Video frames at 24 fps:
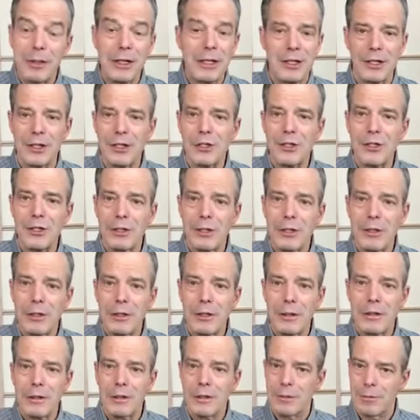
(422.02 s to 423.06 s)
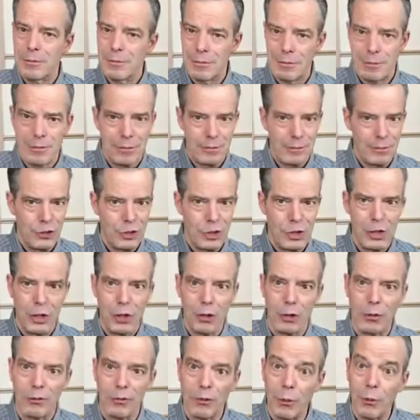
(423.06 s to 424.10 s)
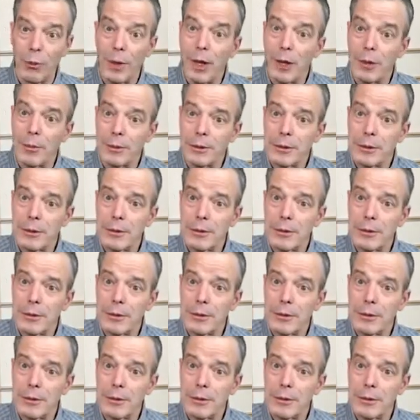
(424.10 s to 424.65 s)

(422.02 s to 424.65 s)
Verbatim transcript: because she got overwhelmed.